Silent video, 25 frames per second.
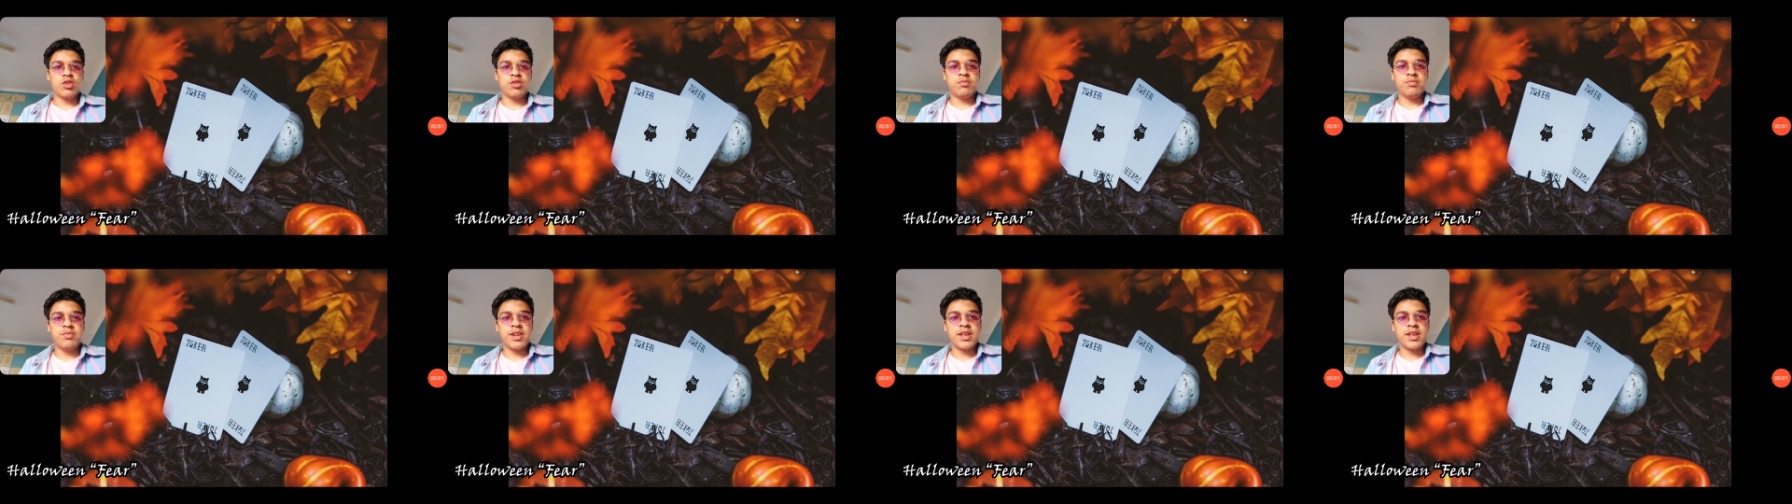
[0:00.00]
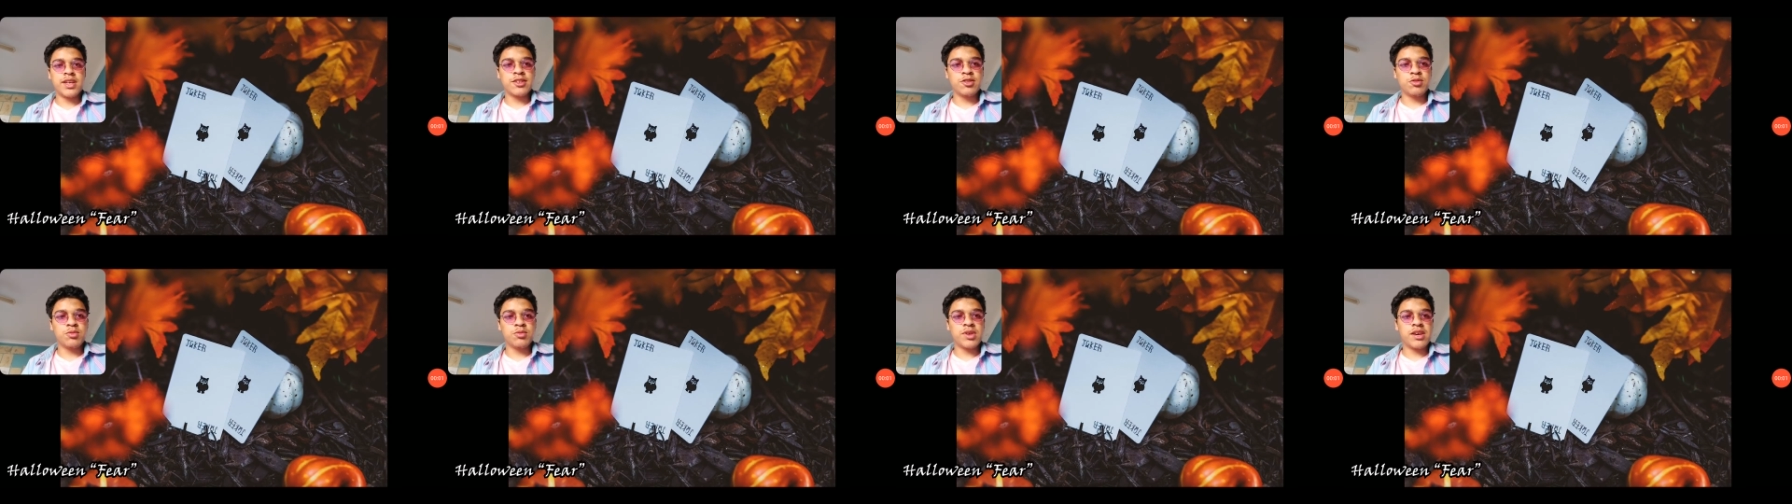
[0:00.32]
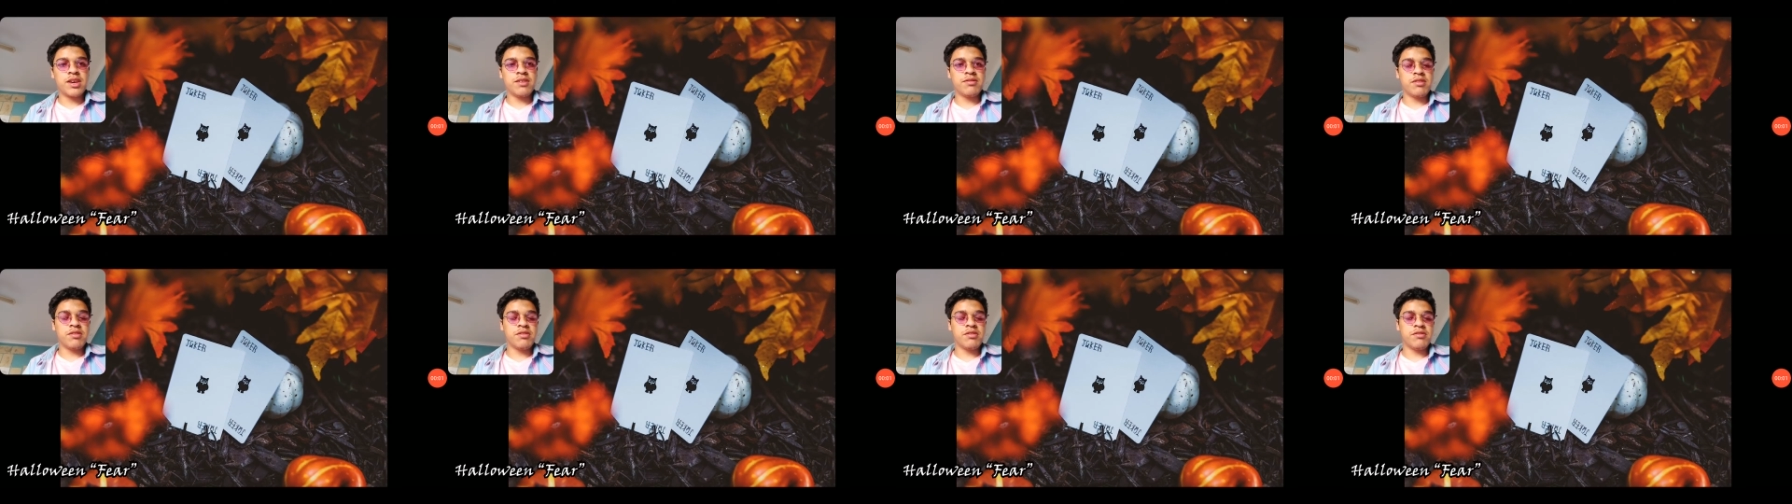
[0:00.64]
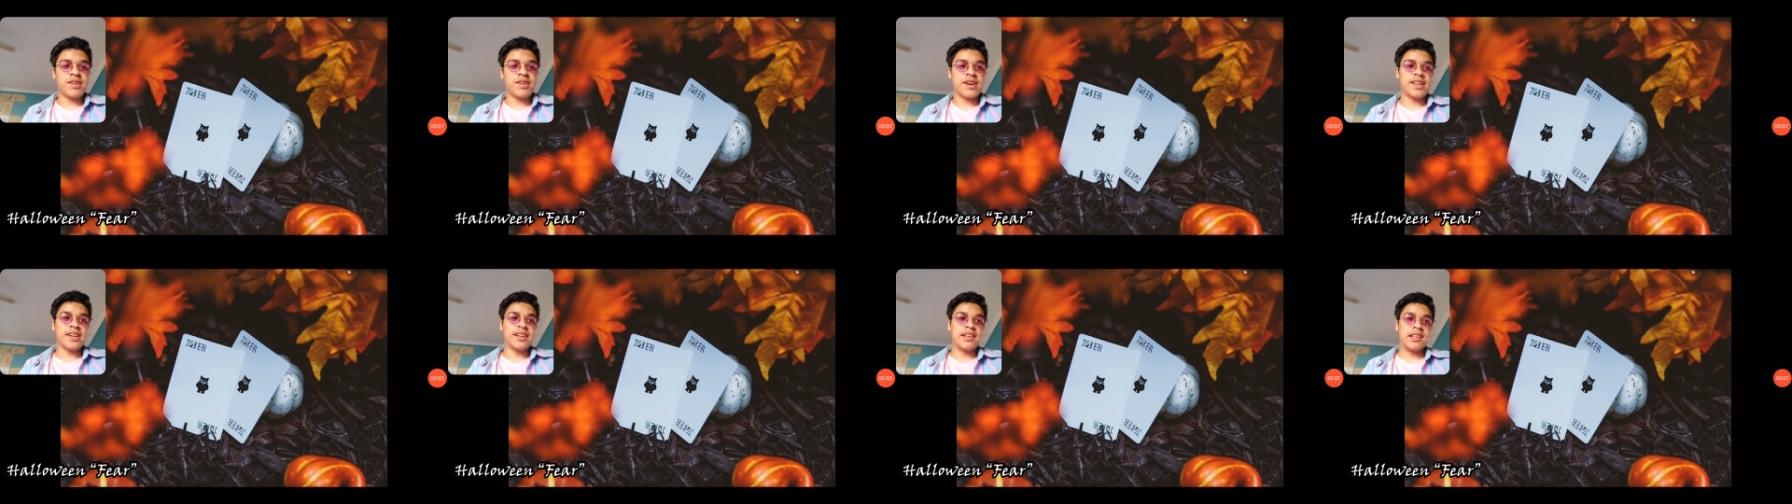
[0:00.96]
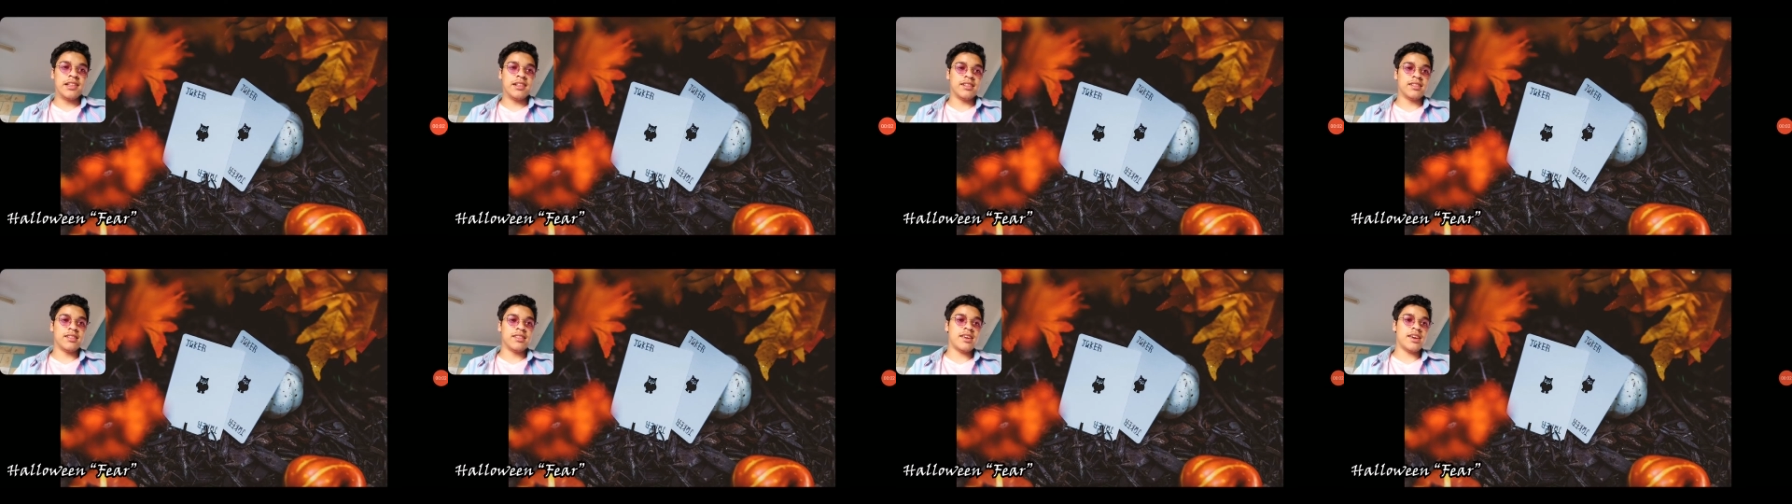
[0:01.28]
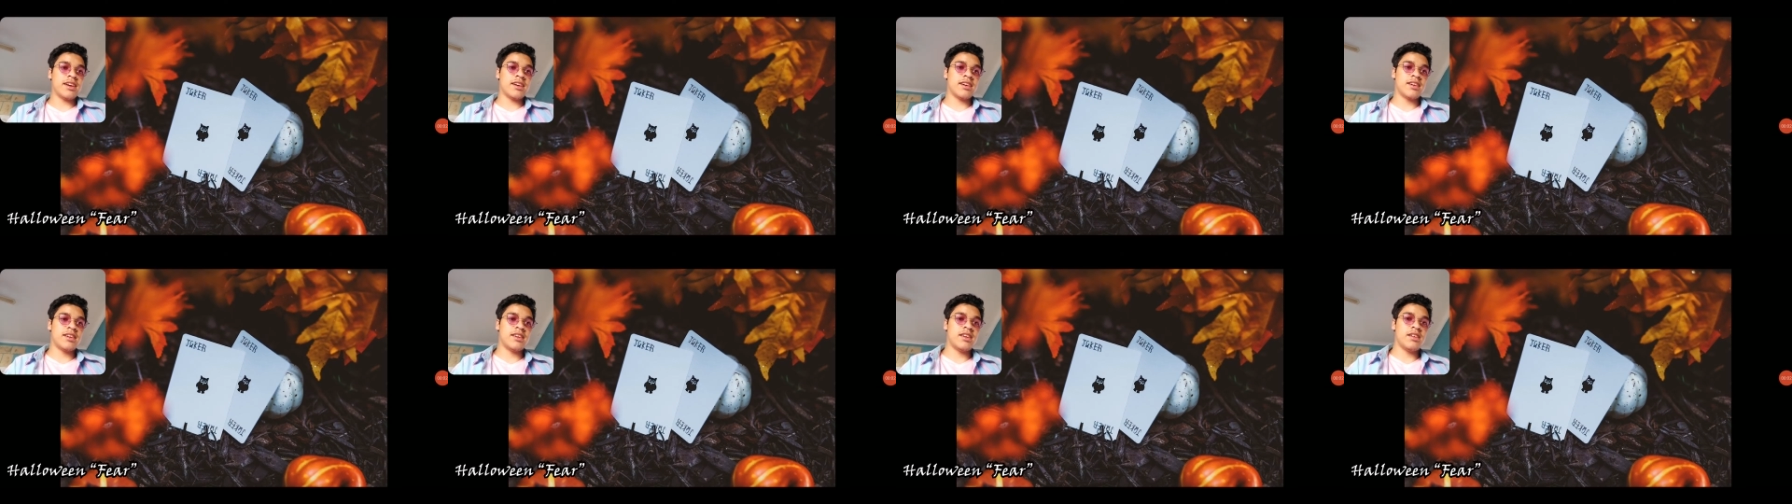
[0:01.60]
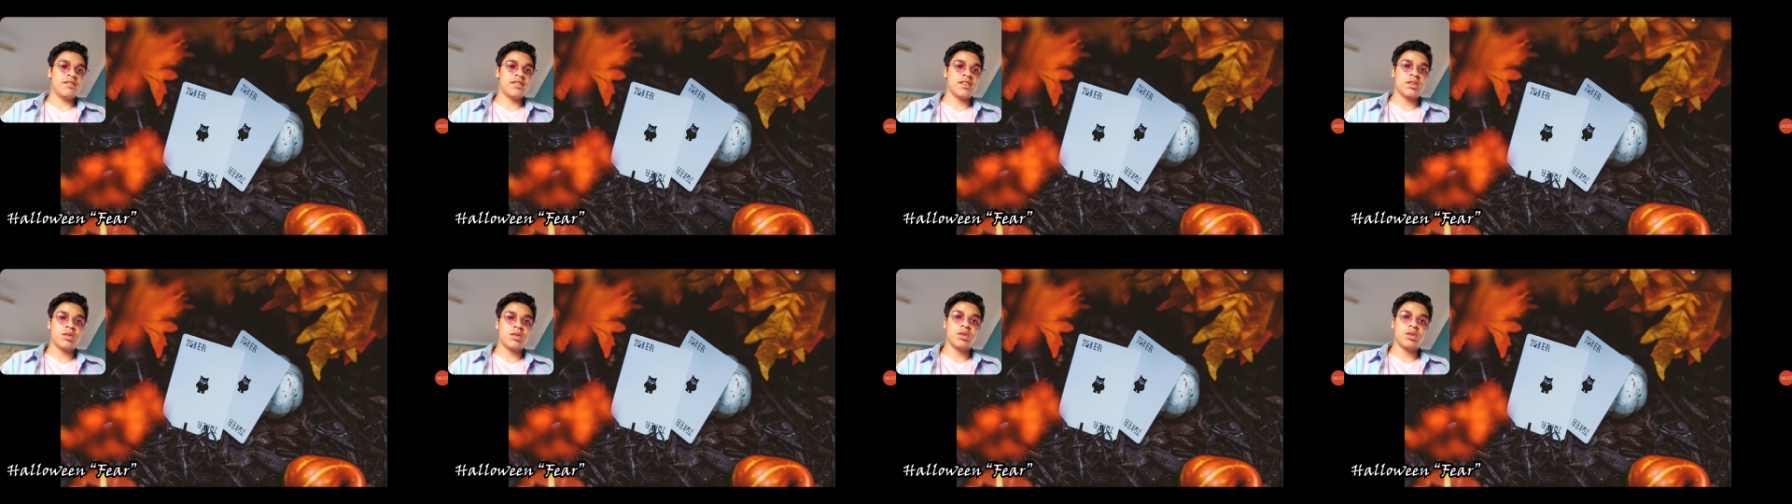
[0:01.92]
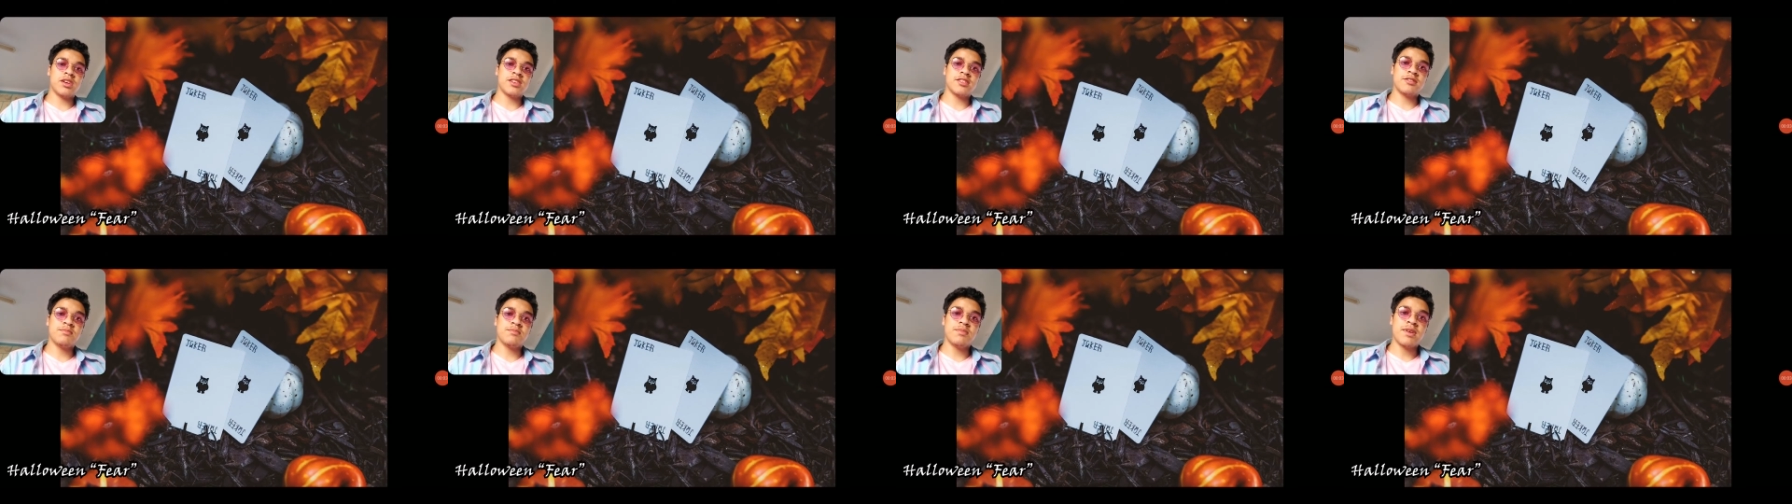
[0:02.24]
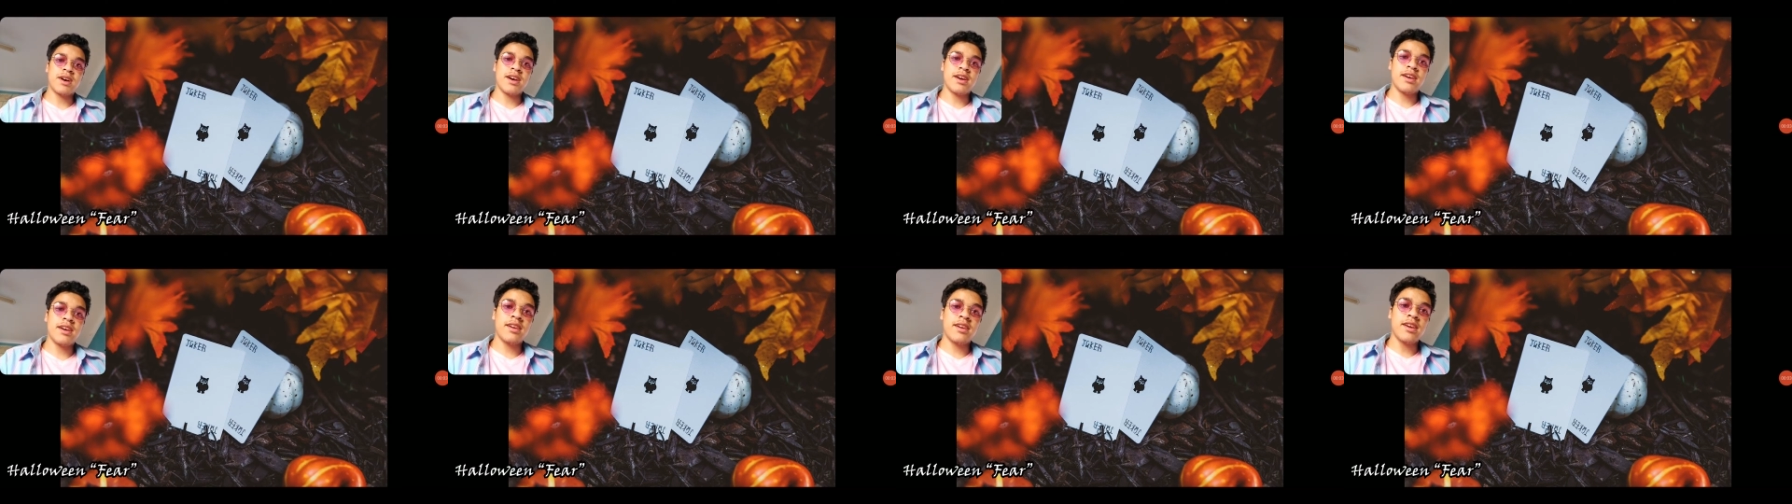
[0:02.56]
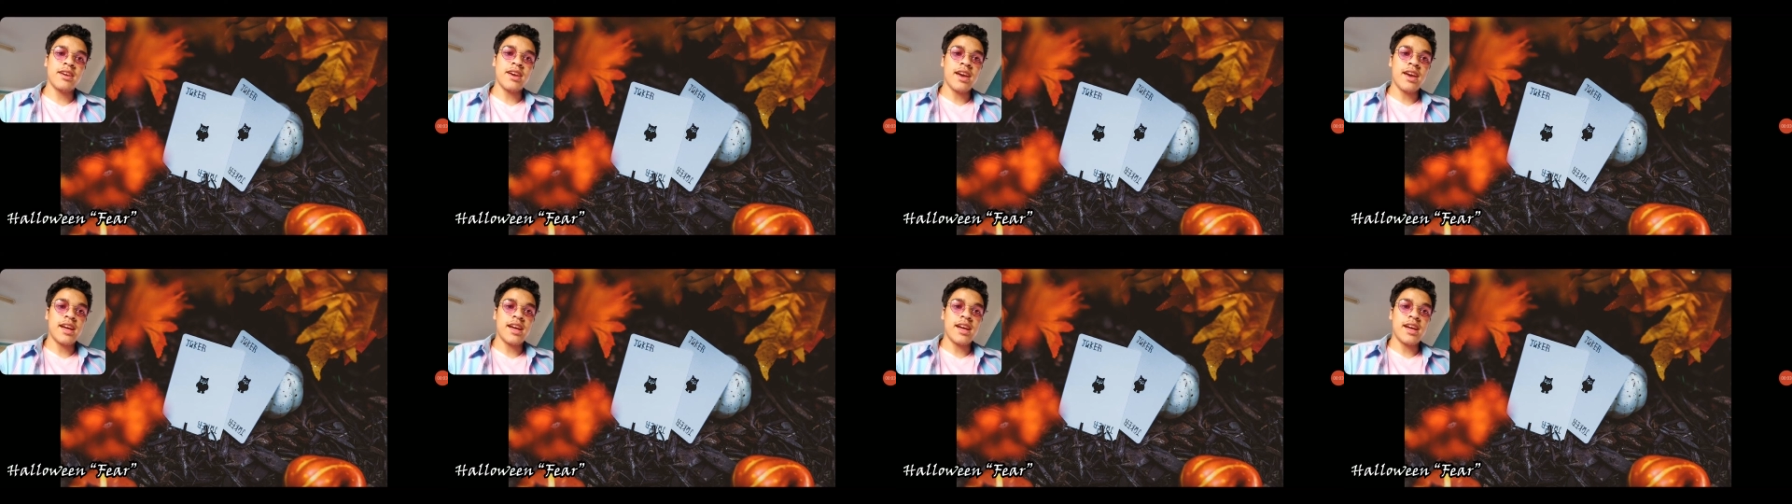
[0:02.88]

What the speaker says: place, we have a fun little deck given to us by